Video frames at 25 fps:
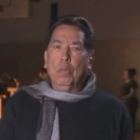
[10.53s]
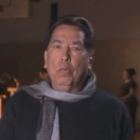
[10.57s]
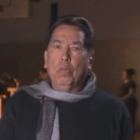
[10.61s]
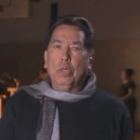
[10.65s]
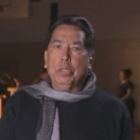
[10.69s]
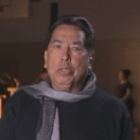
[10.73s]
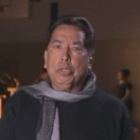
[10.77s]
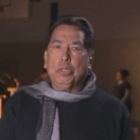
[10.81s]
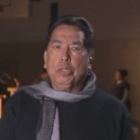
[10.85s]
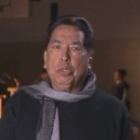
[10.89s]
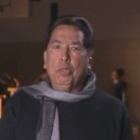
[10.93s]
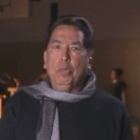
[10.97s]

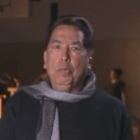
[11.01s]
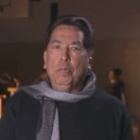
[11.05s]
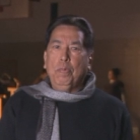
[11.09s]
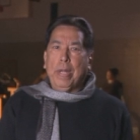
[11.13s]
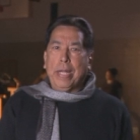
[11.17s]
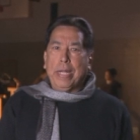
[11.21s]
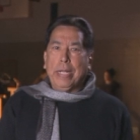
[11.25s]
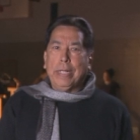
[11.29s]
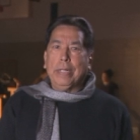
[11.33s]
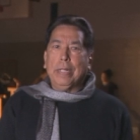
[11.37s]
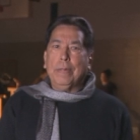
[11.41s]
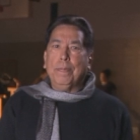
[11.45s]
with two
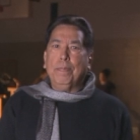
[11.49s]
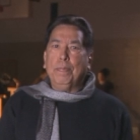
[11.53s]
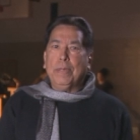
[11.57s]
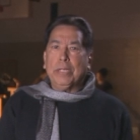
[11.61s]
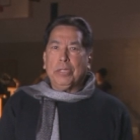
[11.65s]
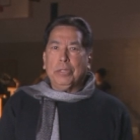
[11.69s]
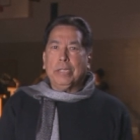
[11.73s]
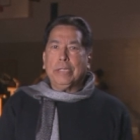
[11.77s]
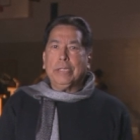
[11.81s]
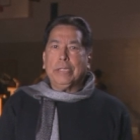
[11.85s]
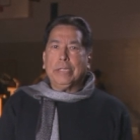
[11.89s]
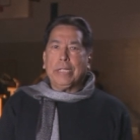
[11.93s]
main
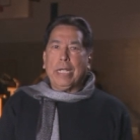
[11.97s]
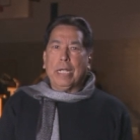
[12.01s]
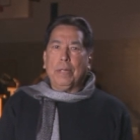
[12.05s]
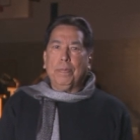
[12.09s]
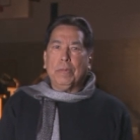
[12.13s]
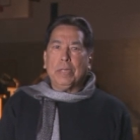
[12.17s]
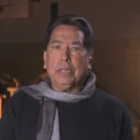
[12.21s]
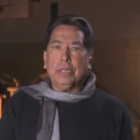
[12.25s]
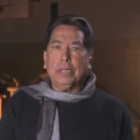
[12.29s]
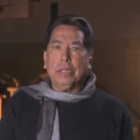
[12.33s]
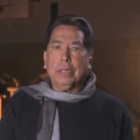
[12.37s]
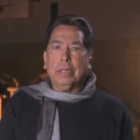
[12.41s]
mission
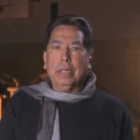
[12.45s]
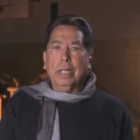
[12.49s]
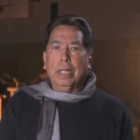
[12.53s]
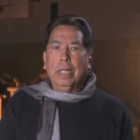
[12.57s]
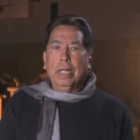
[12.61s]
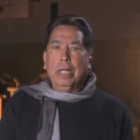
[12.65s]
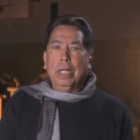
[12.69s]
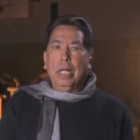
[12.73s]
statements.